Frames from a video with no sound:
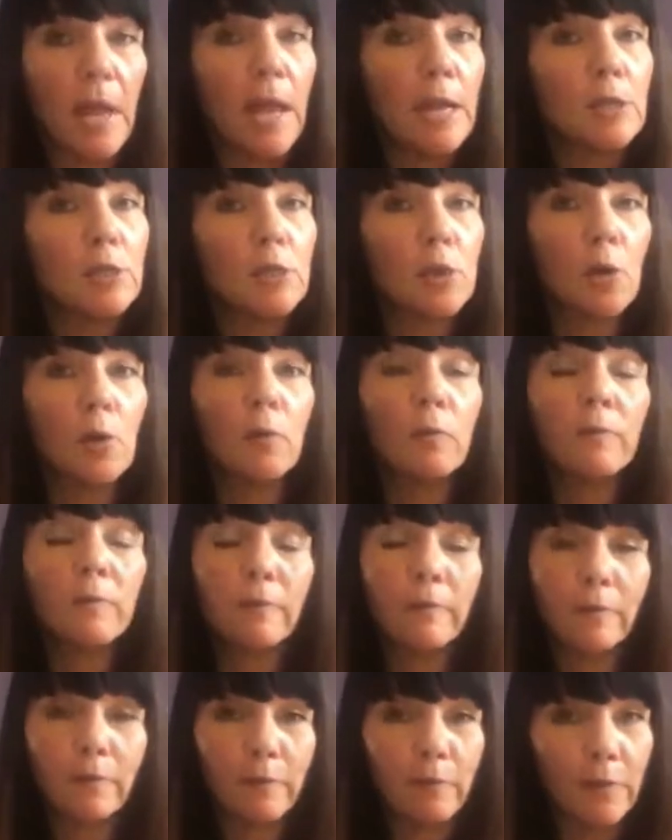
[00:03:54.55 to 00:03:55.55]
And so,
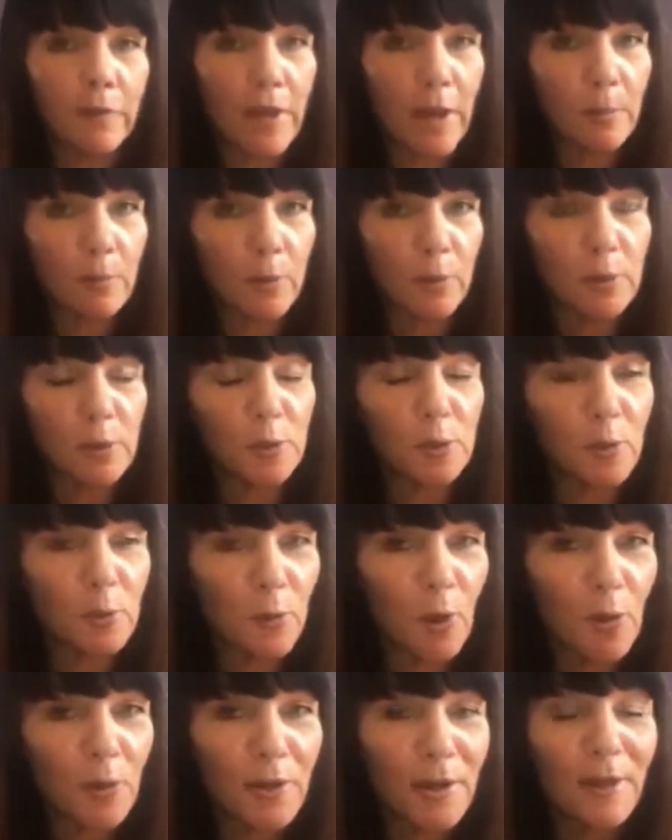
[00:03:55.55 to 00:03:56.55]
for that person who
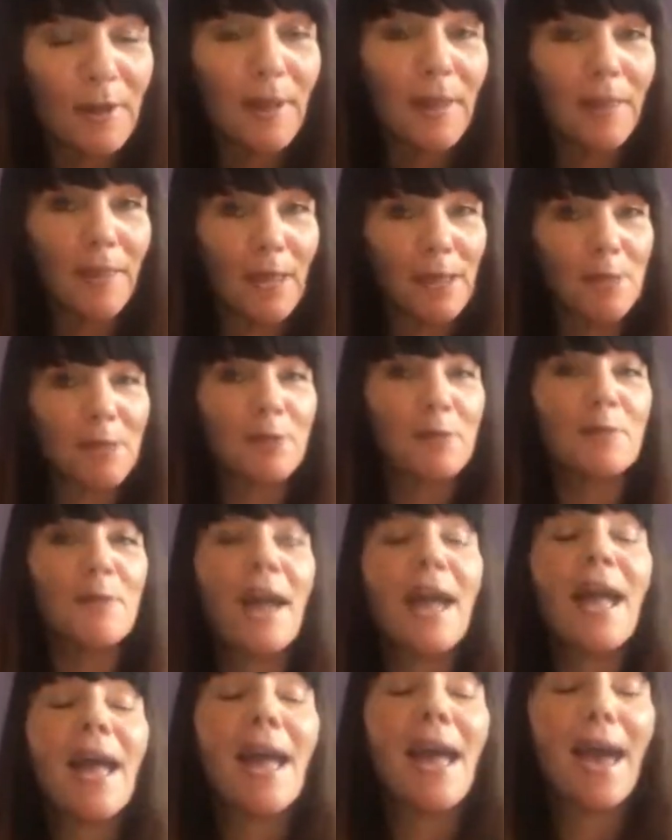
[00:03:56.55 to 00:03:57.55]
wrote in, thank you,
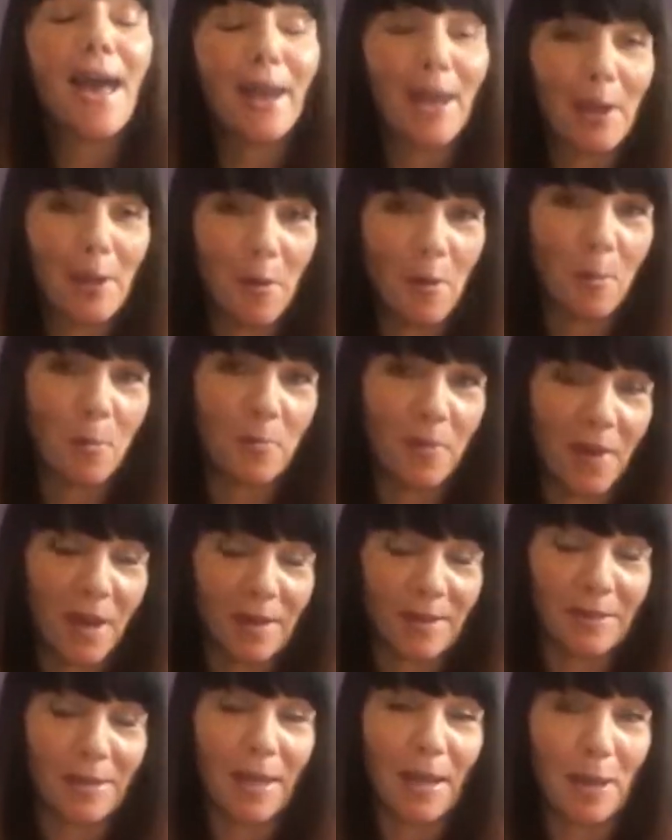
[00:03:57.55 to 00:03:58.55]
and I hope
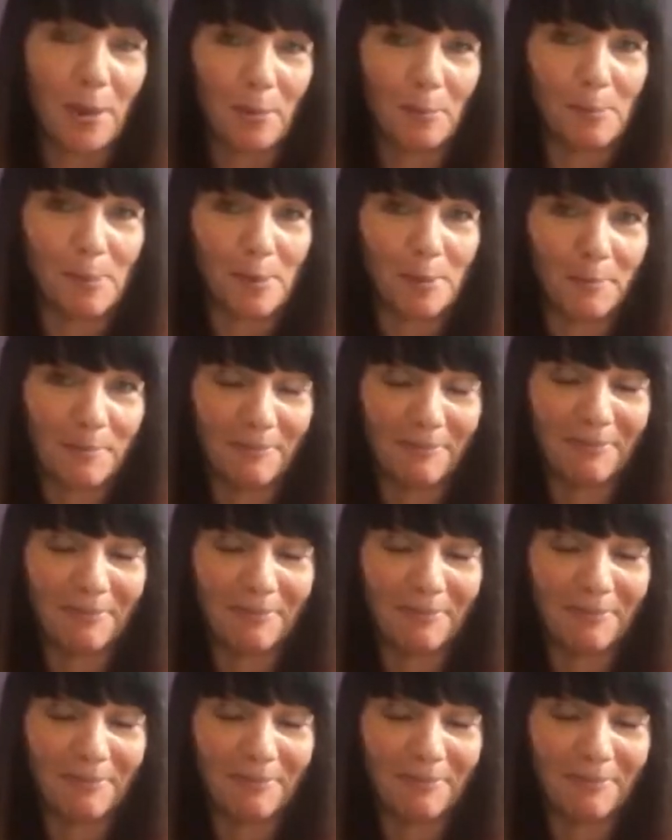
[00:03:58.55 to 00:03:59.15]
that helps.